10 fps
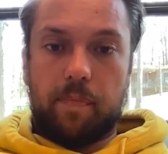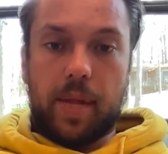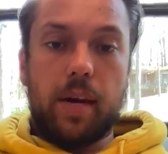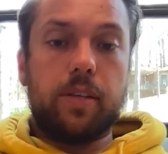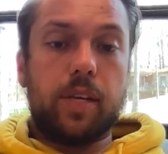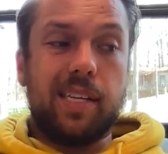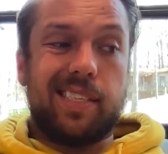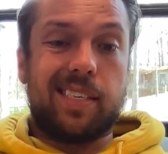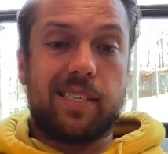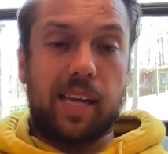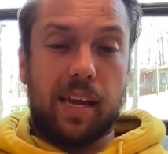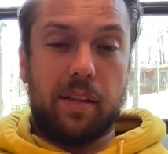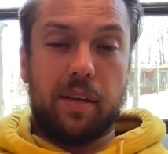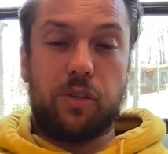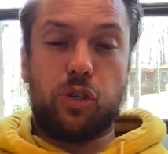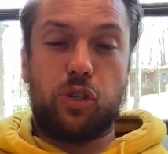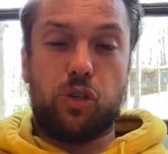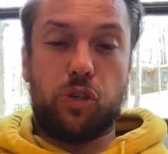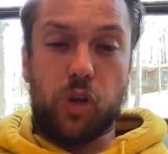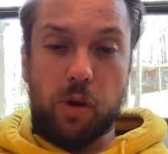That is insanely
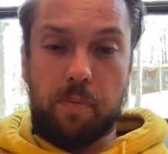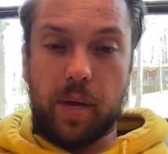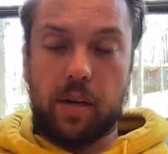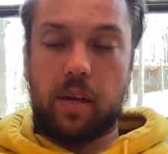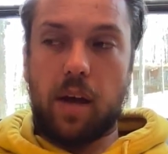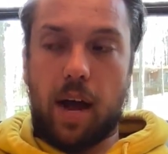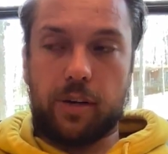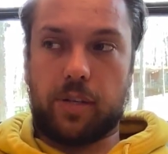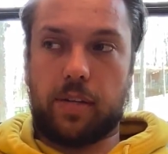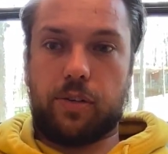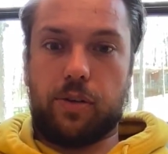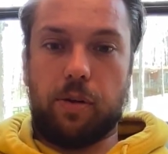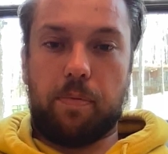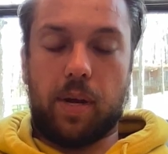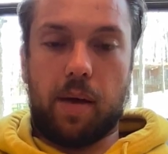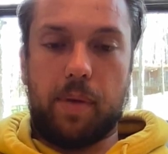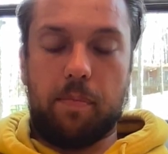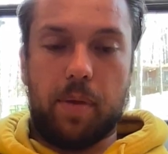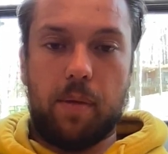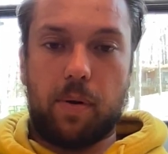stupid. Gosh, that's stupid. I
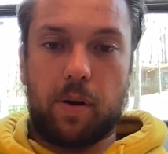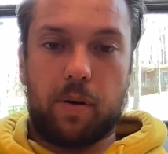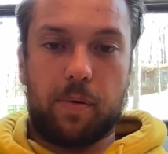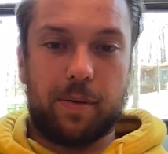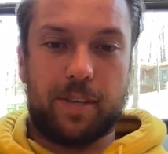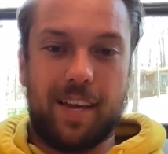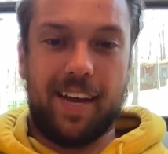mean, Bieber was